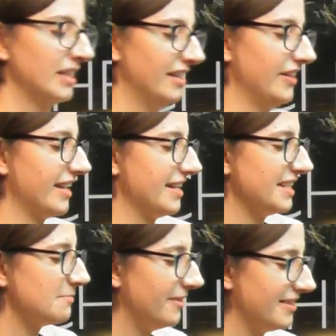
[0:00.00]
Okay,
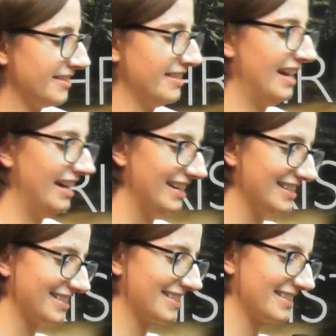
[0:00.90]
this person
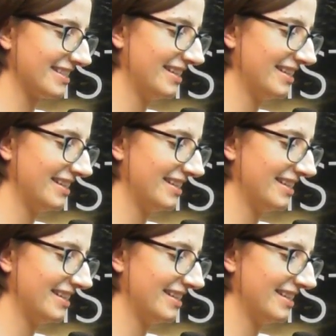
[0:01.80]
has